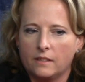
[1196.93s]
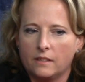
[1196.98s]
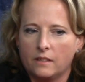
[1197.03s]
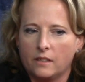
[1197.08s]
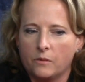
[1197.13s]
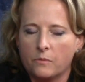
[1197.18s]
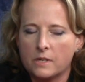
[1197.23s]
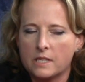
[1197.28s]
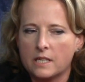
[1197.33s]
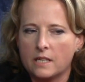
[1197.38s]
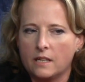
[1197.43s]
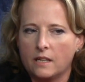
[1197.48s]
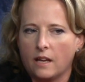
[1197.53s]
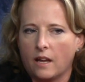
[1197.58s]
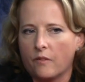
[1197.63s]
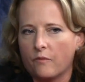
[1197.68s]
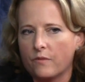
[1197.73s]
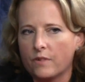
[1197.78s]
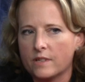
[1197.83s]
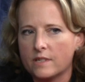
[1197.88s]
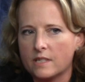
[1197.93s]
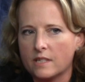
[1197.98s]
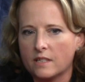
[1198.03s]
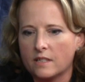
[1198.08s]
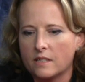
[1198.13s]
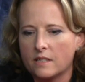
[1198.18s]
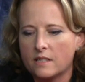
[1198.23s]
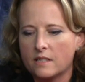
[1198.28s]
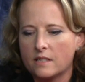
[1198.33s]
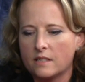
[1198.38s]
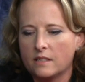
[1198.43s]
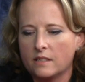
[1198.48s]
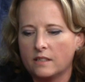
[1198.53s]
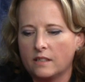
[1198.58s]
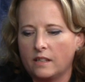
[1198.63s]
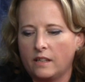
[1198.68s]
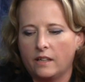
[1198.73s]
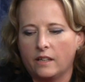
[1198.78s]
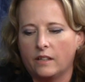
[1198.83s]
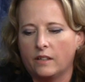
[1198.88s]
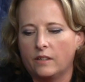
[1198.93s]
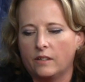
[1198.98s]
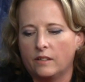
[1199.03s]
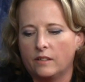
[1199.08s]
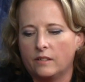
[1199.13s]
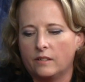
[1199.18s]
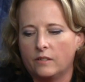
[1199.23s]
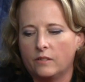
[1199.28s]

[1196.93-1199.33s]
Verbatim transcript: it wasn't an emphasis and